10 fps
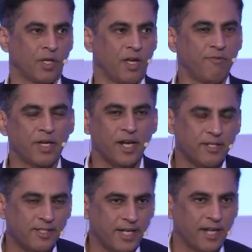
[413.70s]
If we can
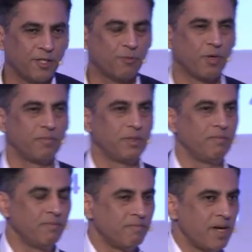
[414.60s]
understand this
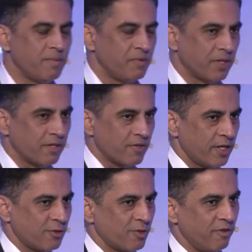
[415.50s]
problem, maybe we can try
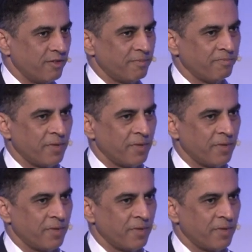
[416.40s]
to solve it.